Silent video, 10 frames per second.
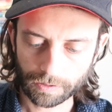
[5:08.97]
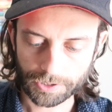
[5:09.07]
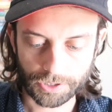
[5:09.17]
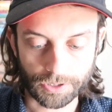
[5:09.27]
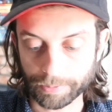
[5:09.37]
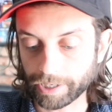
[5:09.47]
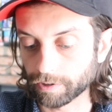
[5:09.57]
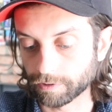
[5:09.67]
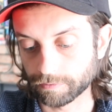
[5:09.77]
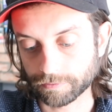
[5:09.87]
This is a
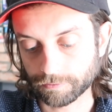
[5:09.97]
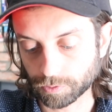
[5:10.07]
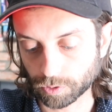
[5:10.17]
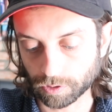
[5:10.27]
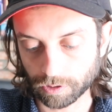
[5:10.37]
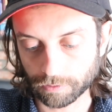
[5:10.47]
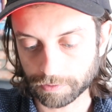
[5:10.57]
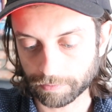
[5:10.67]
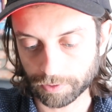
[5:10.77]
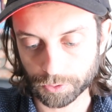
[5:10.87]
pair of floral
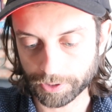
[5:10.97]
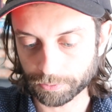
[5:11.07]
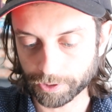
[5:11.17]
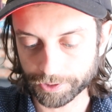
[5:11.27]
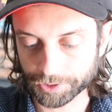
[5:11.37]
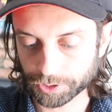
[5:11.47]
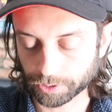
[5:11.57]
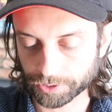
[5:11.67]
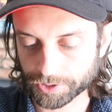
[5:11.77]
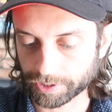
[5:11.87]
Forever 21 shorts.